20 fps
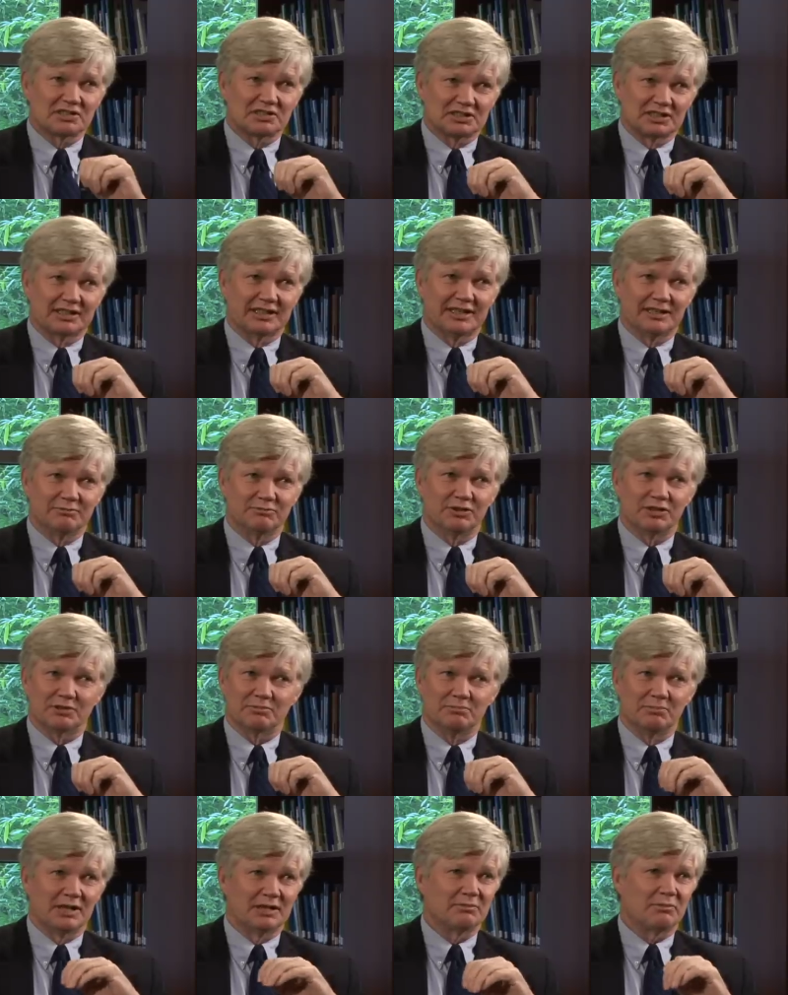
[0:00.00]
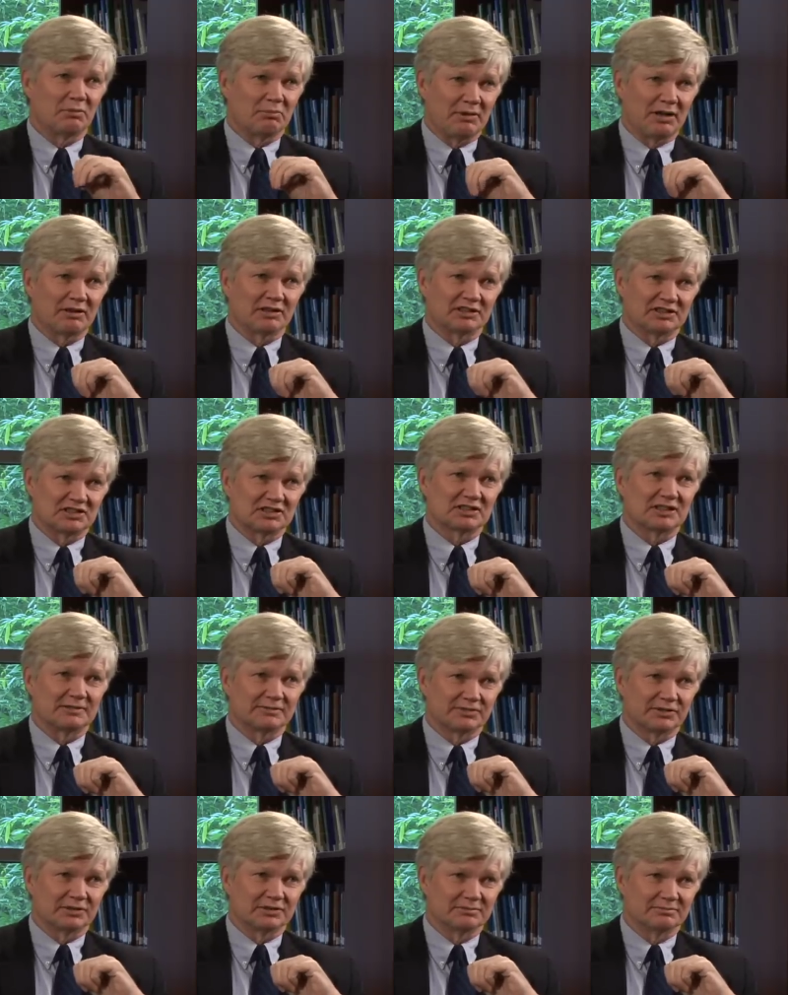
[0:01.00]
of the time with a minimal amount of
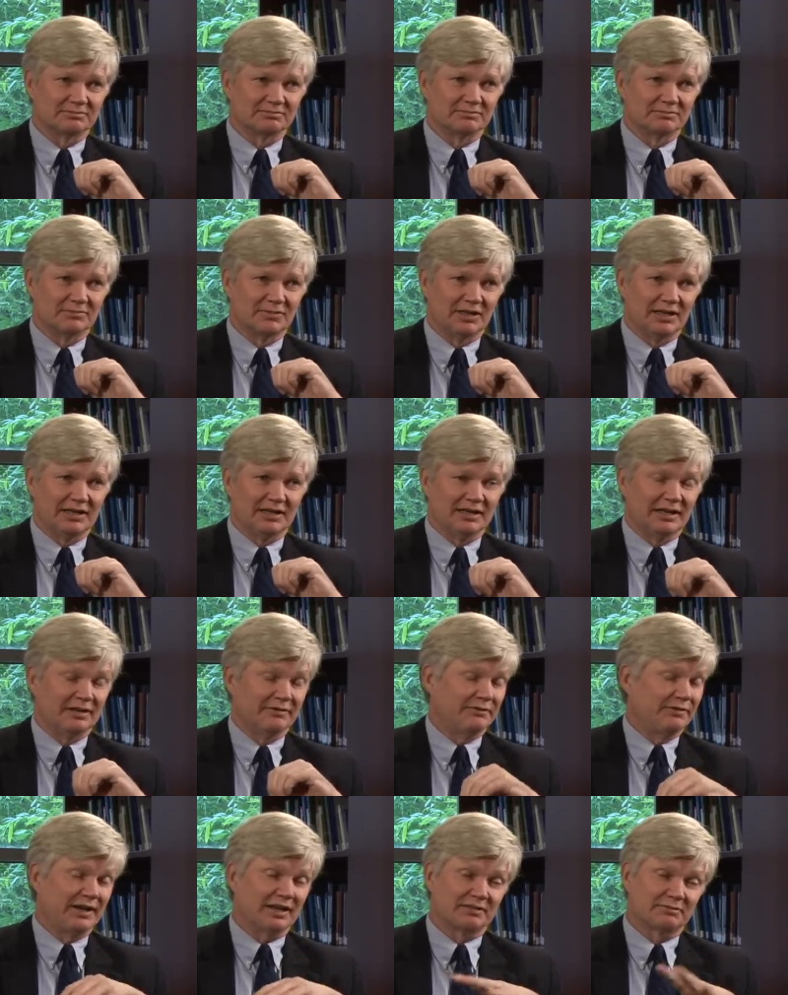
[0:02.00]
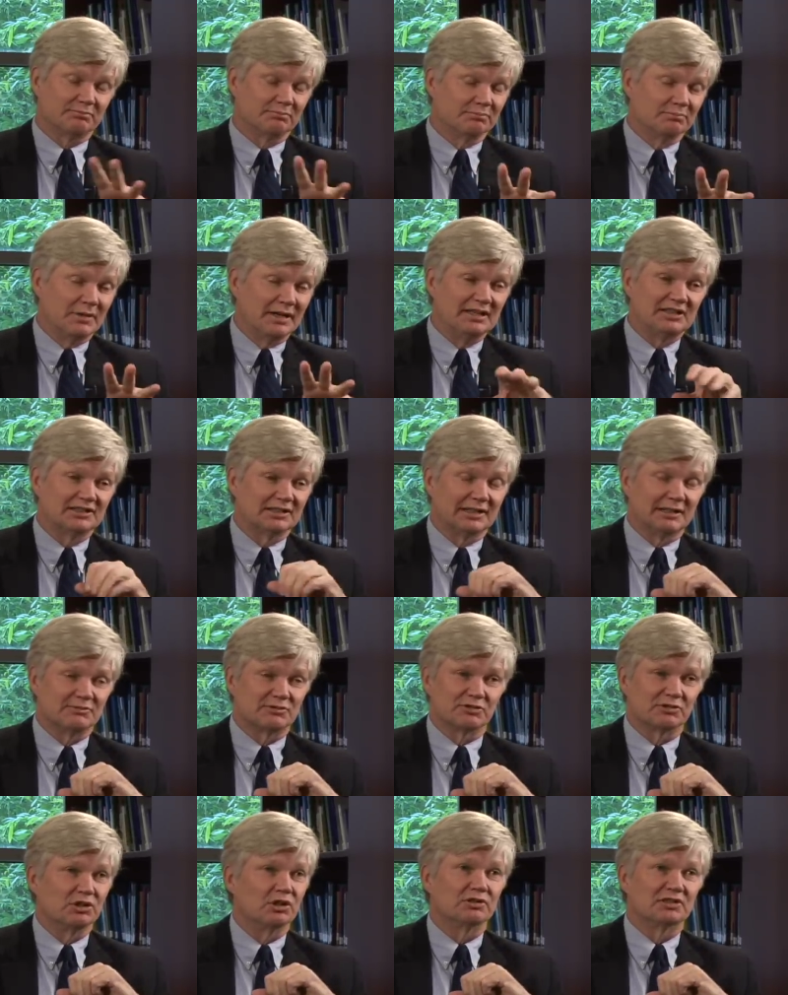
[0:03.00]
discomfort. And in fact, many
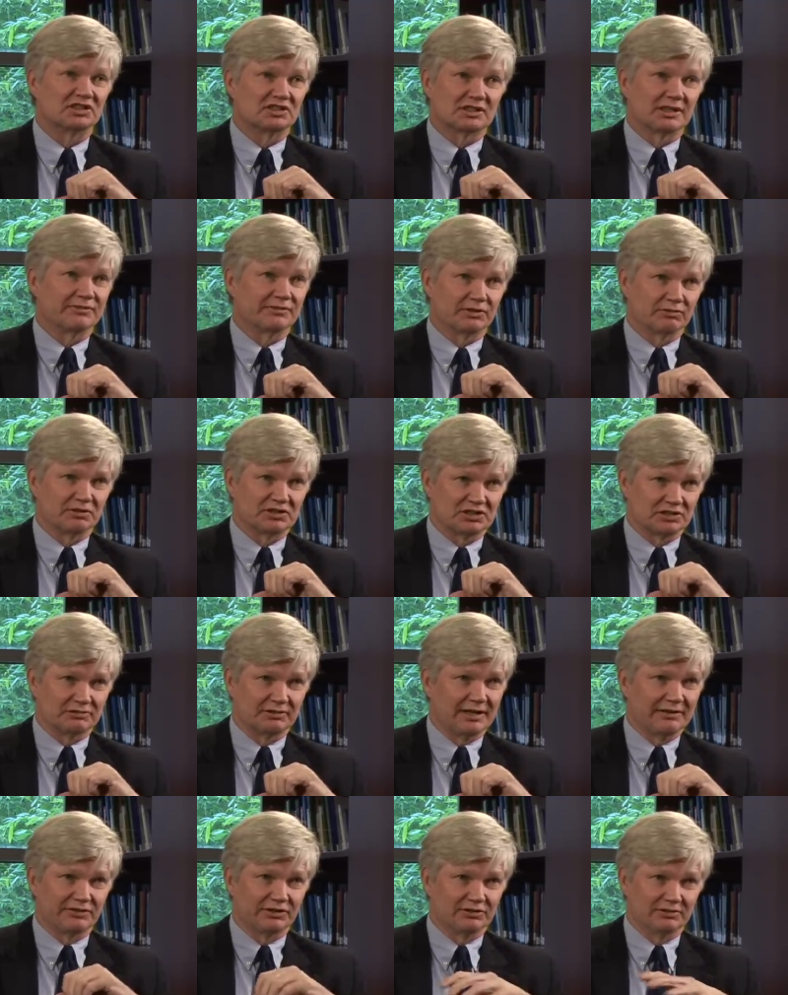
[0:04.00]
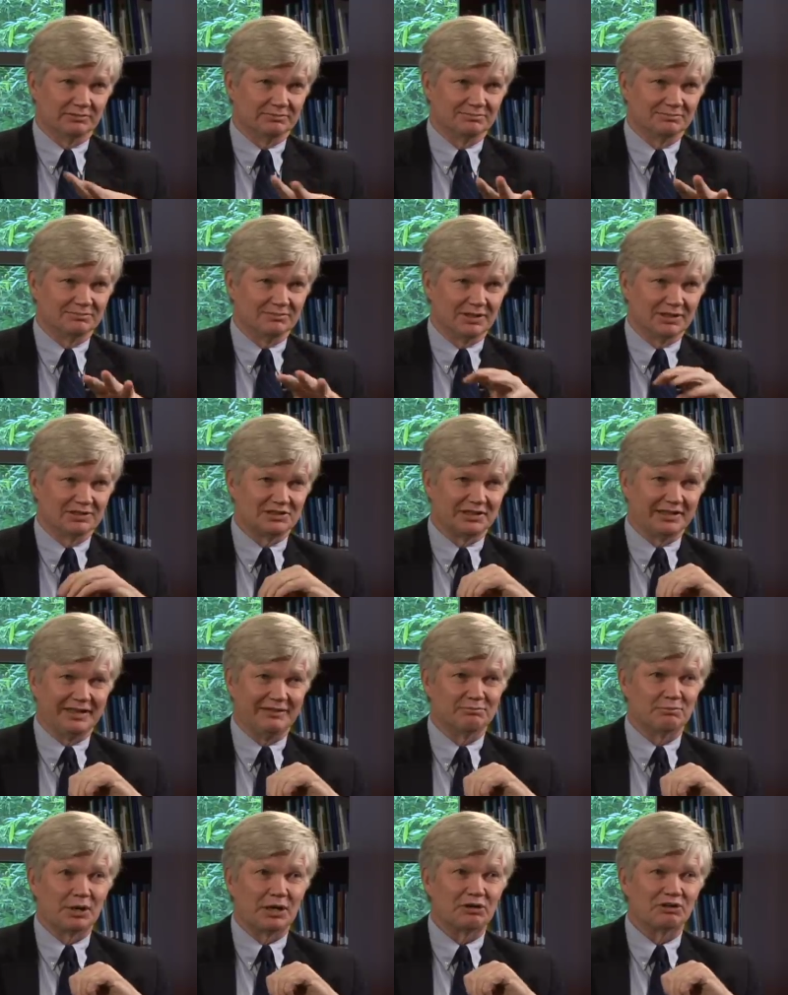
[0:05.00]
times with no discomfort whatsoever
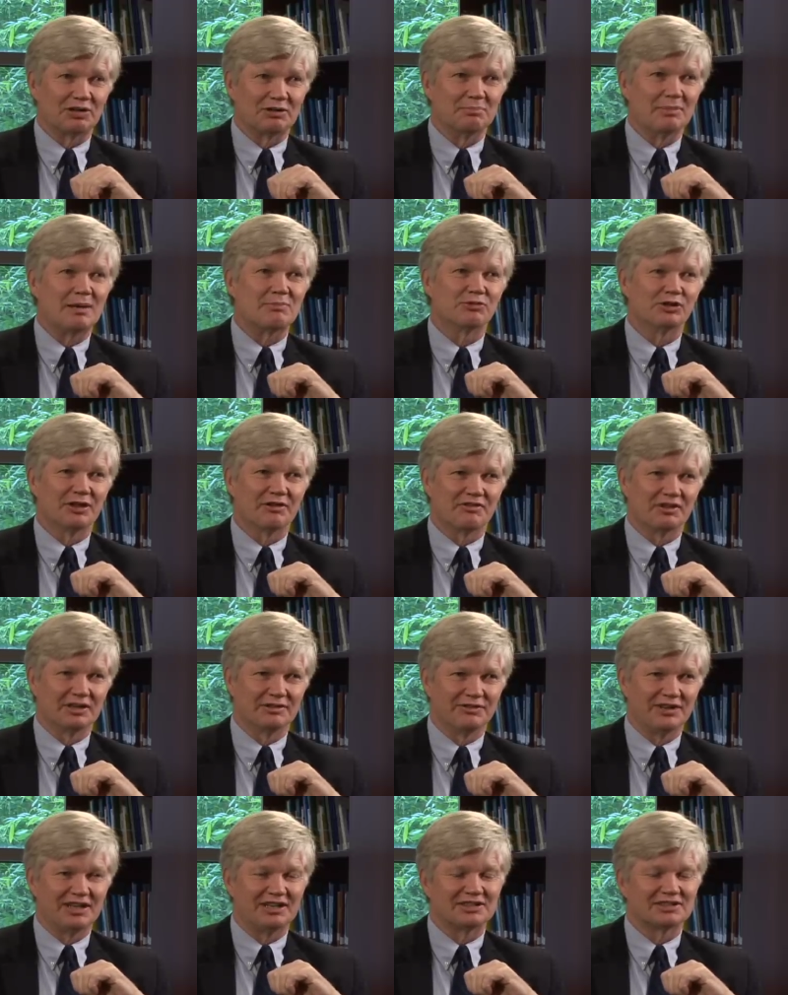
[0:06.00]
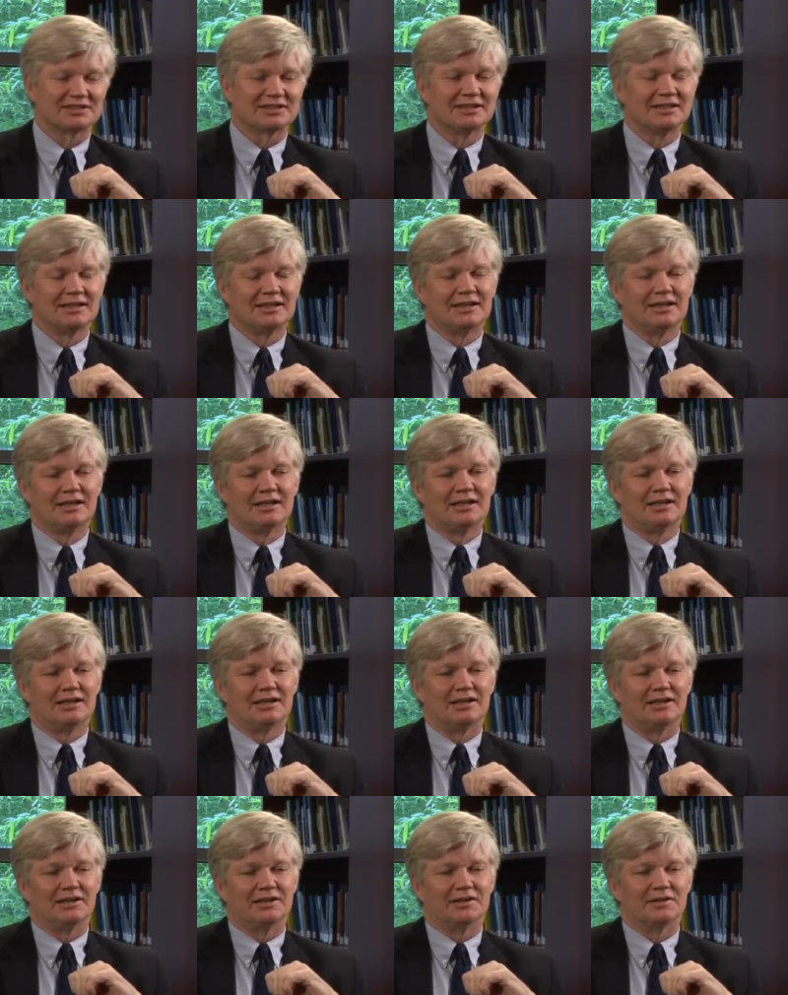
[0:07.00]
and barely memory of the event.
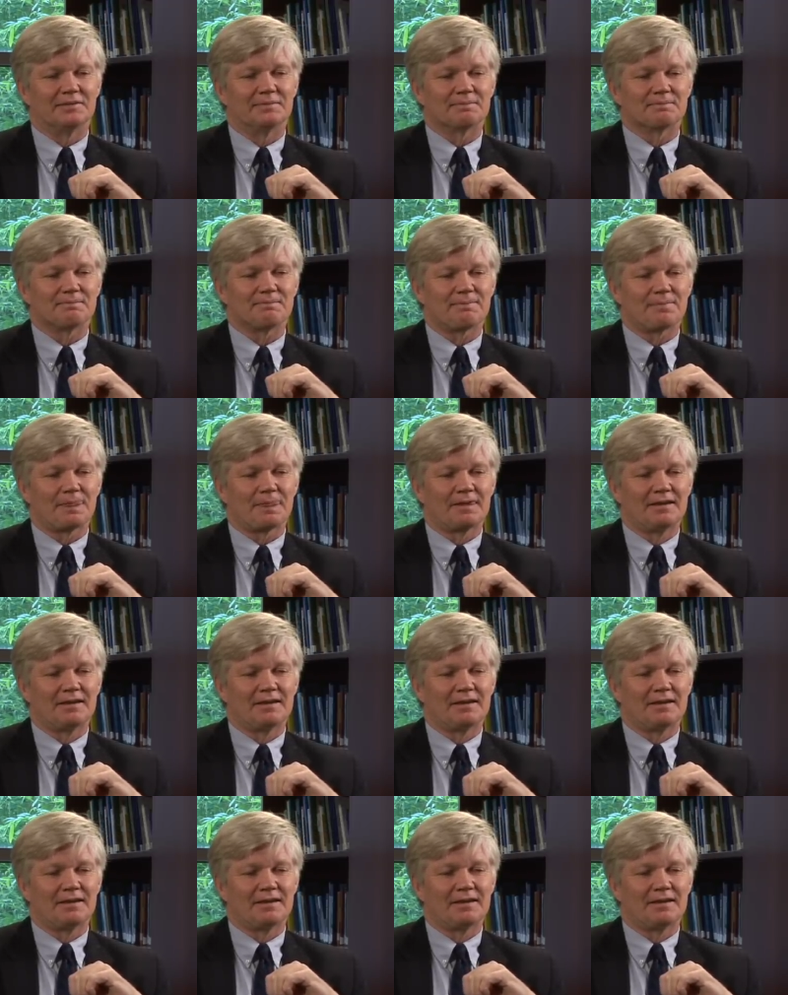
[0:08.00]
Um,